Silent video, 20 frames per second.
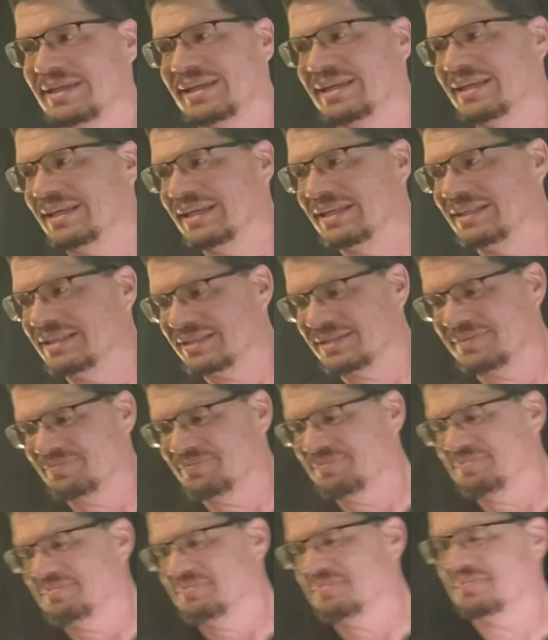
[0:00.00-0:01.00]
It's
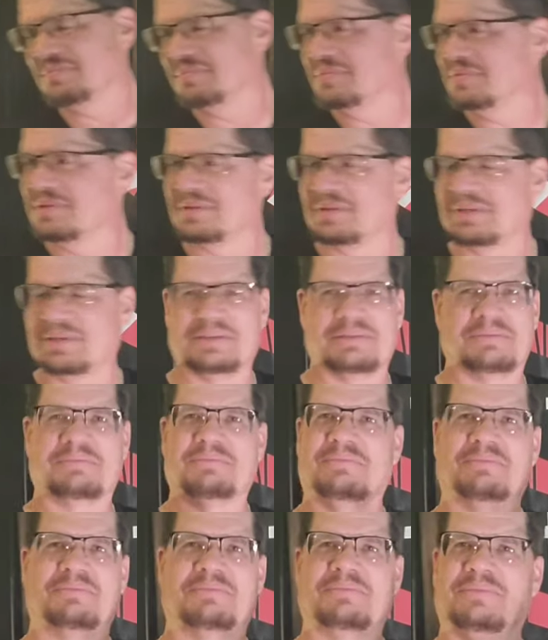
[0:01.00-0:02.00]

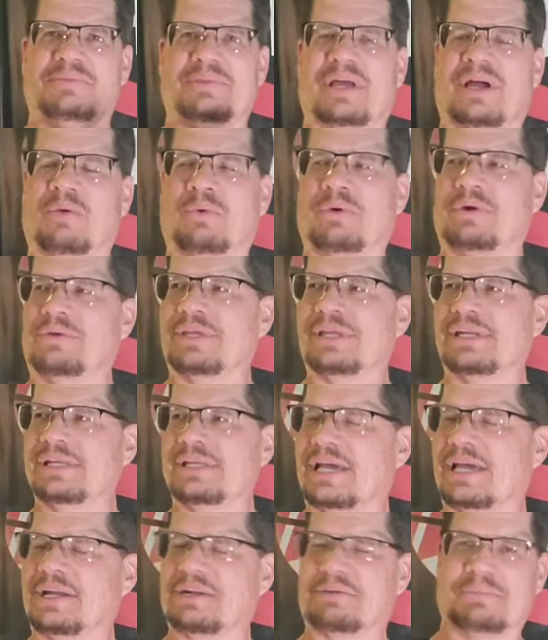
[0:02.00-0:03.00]
not worth any
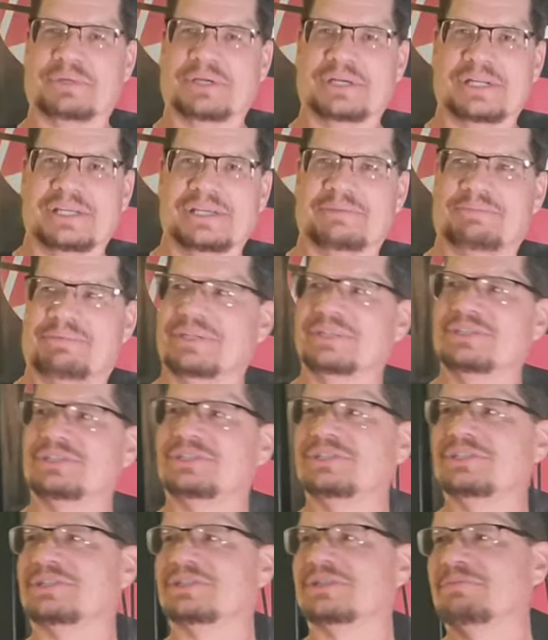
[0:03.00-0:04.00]
of money, but it
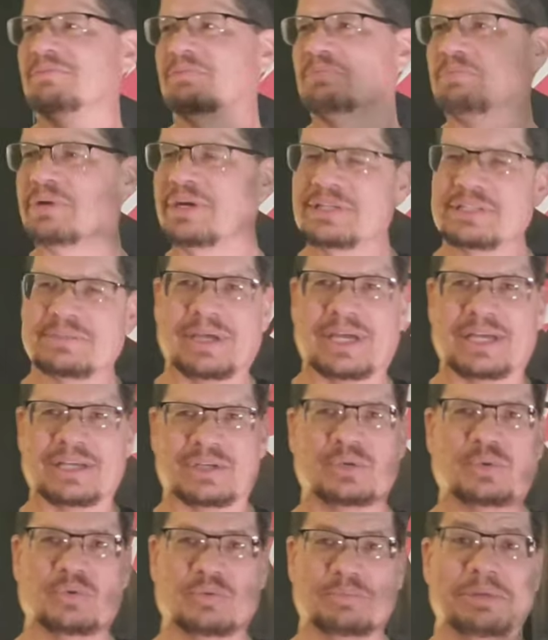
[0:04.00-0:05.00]
just brings back
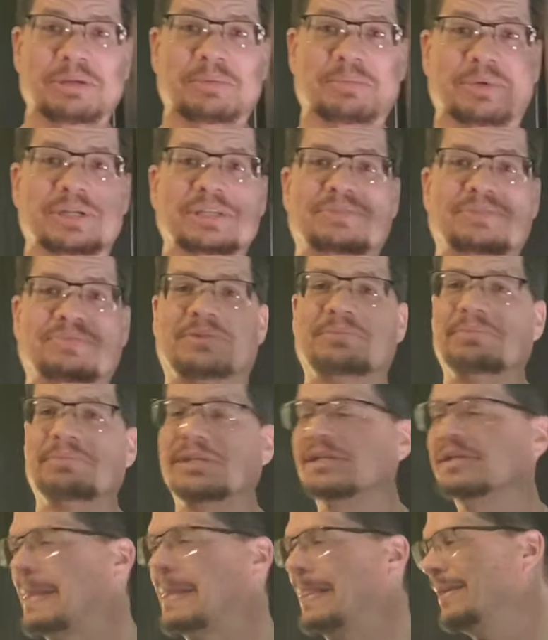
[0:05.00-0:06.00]
cool memories for
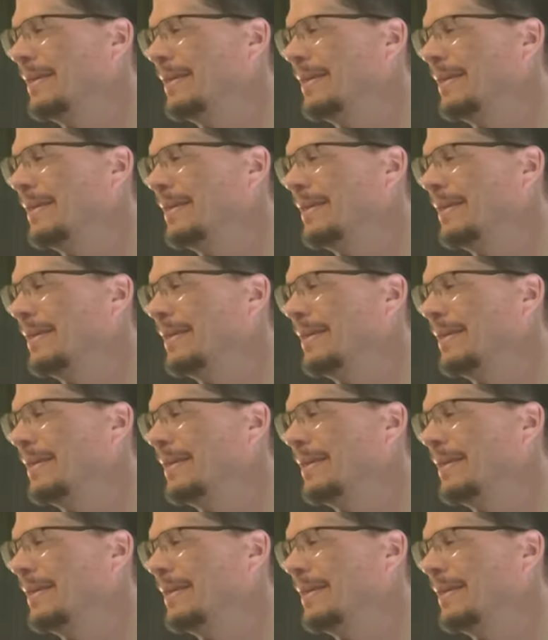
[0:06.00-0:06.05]
me.